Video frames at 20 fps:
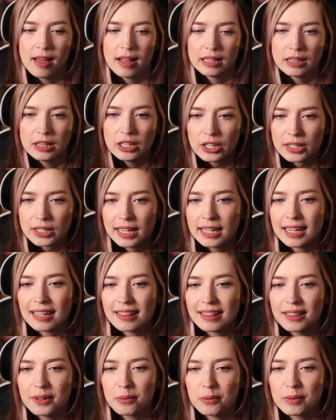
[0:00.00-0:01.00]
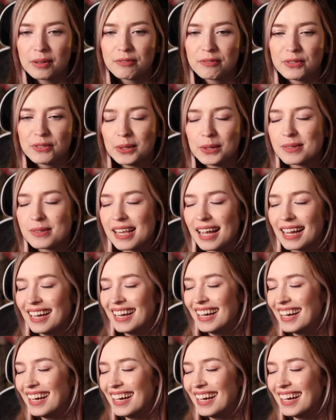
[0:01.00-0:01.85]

Looking at the reviews, I